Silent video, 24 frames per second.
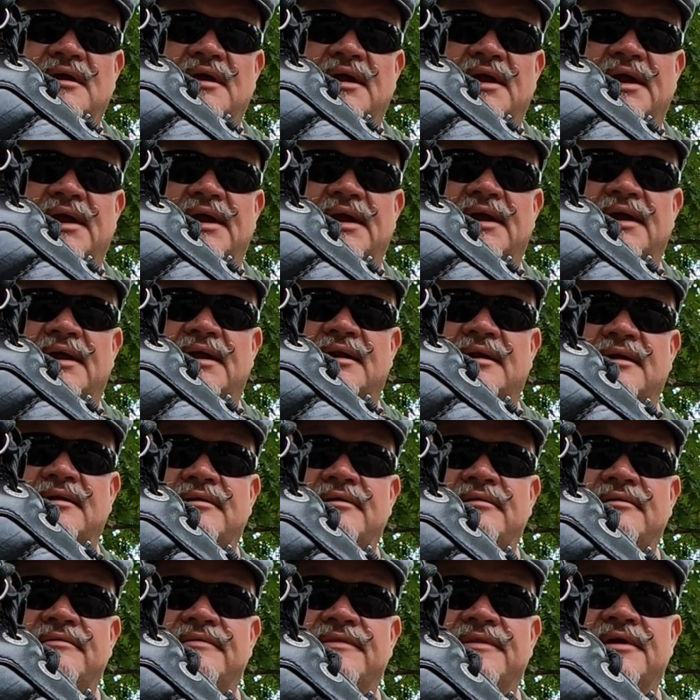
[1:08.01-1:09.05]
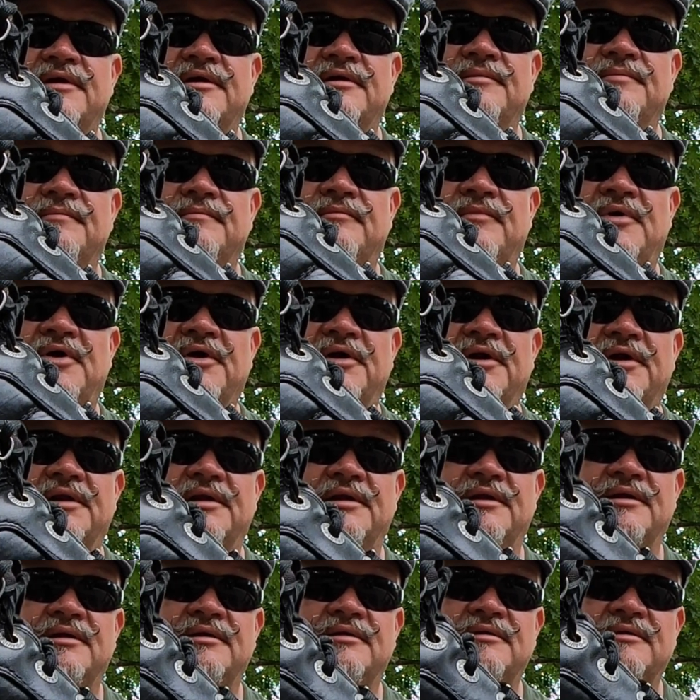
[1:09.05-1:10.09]
and they're
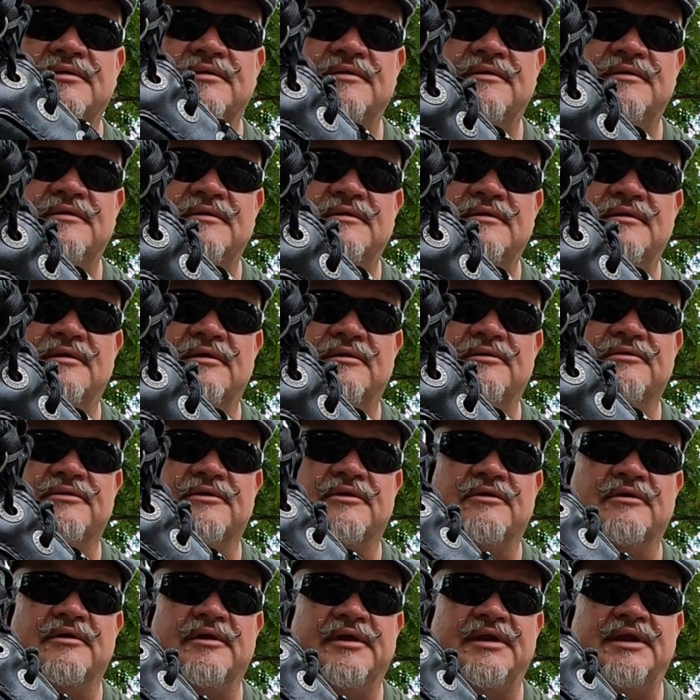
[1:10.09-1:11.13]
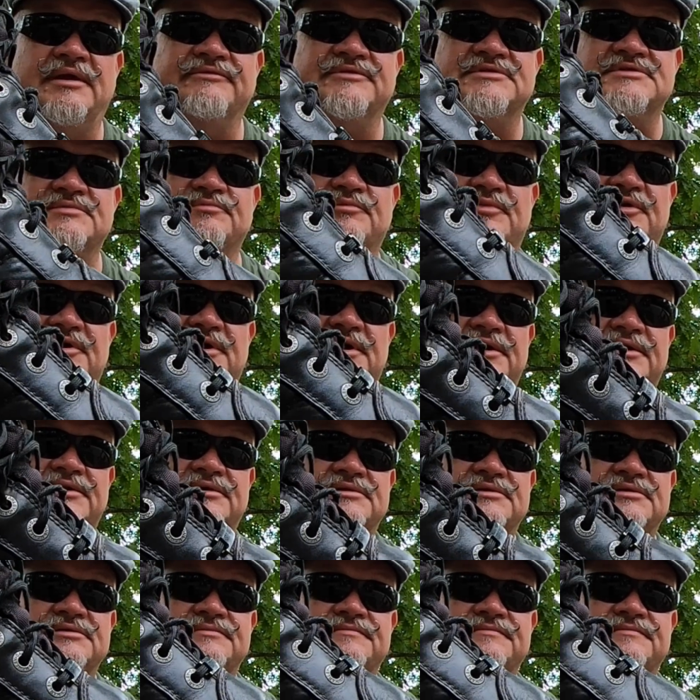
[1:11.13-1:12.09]
marketed under the Harley-Davidson brand.